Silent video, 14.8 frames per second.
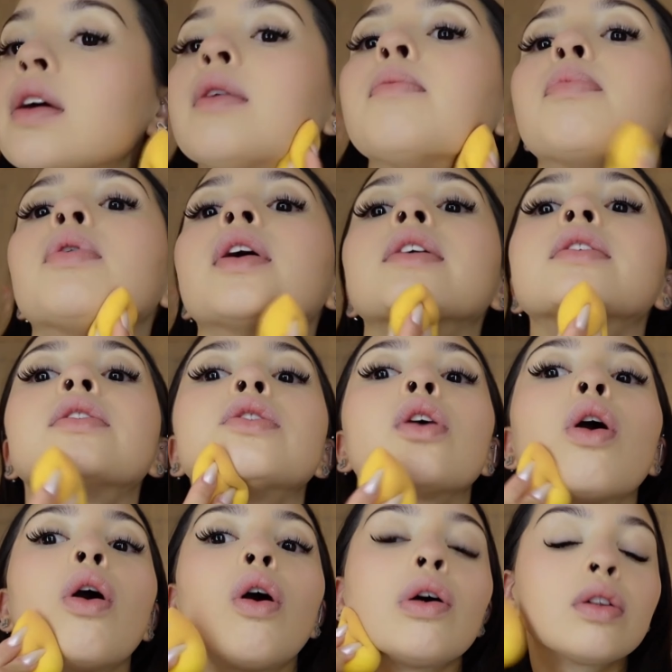and press
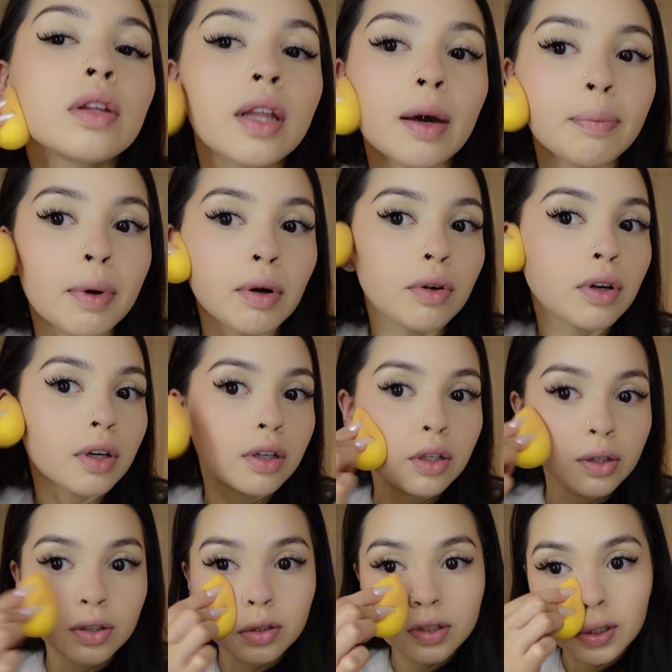all of that powder in
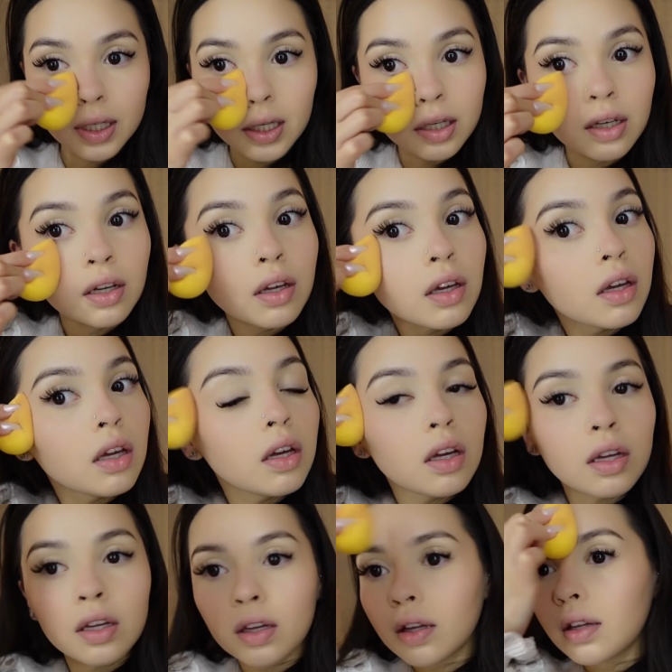your skin.
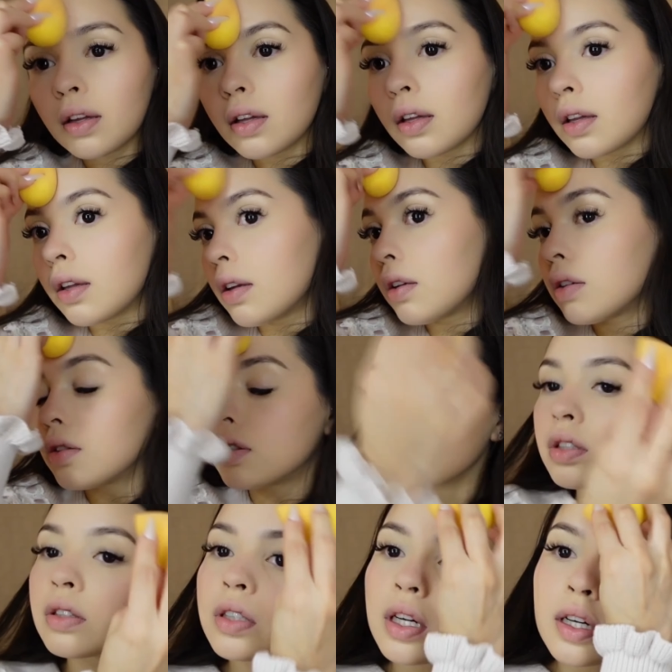
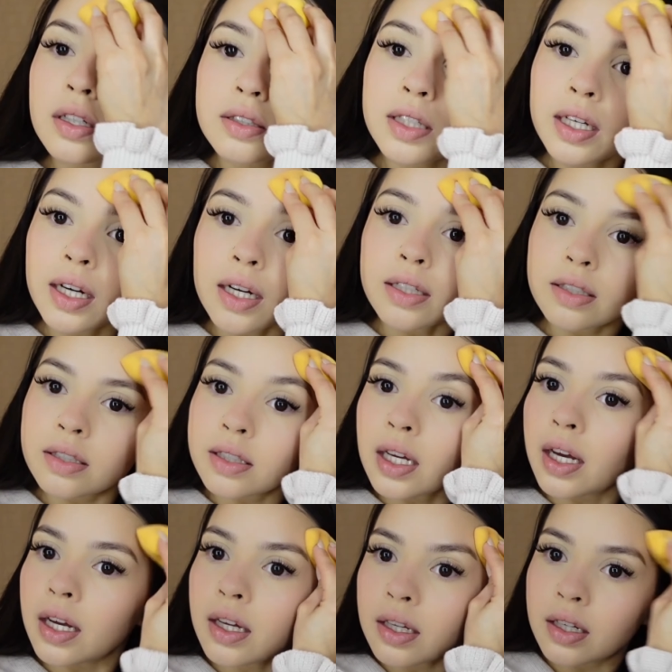Just because, like I
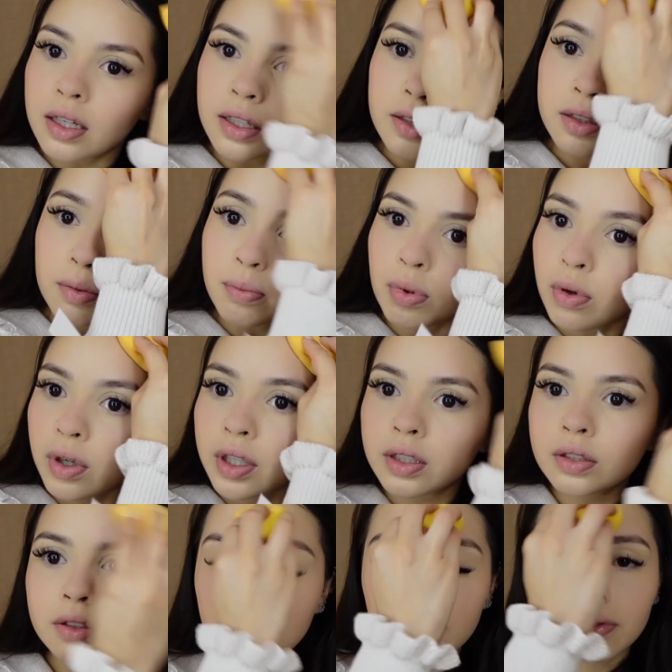said, it's
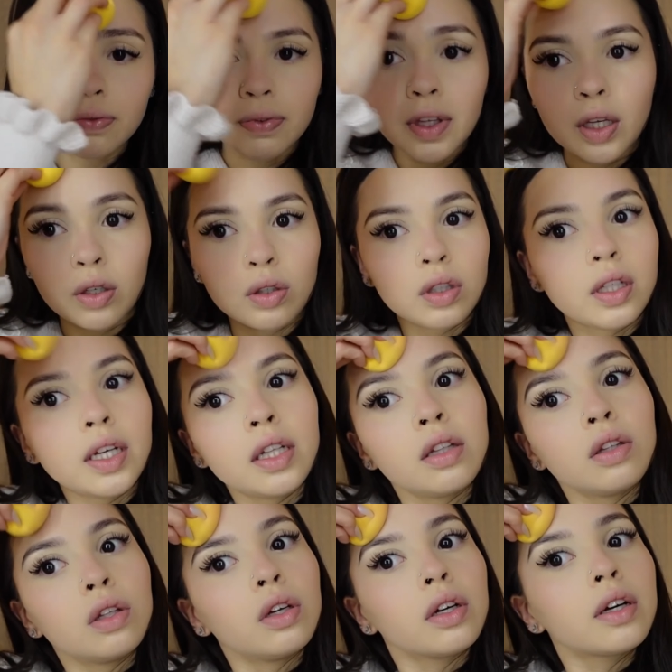important to feel
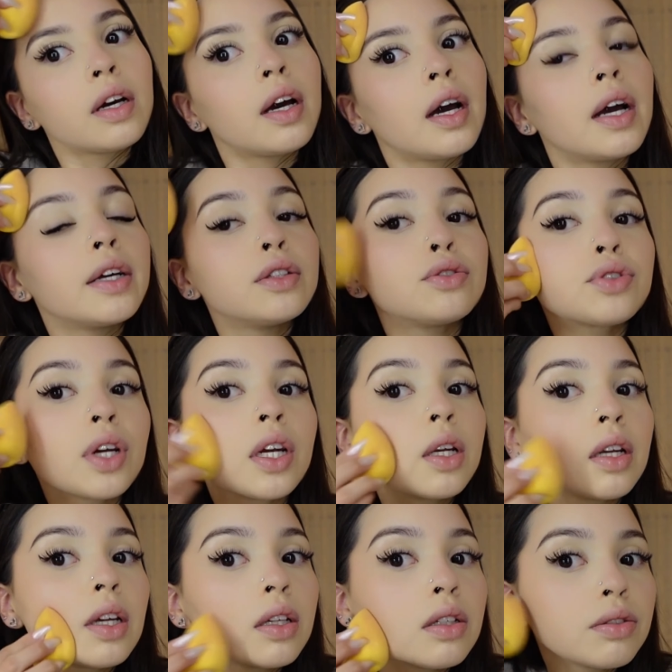and look
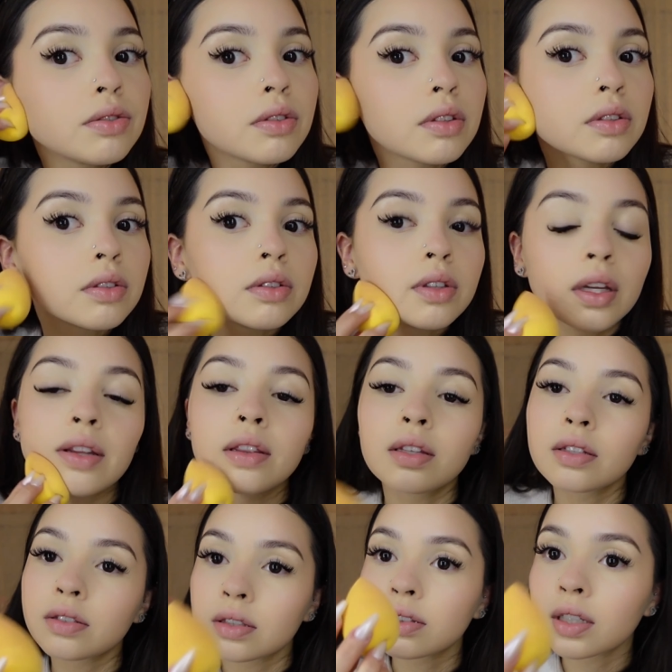hydrated, and
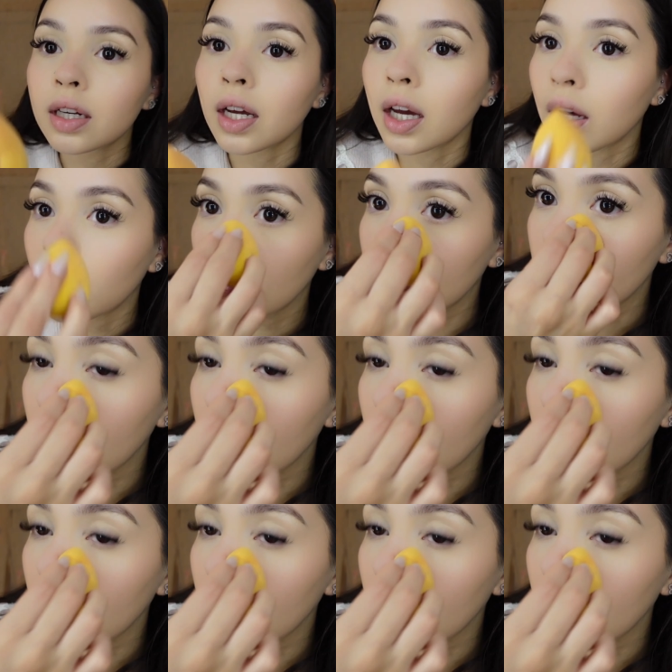this is going to help.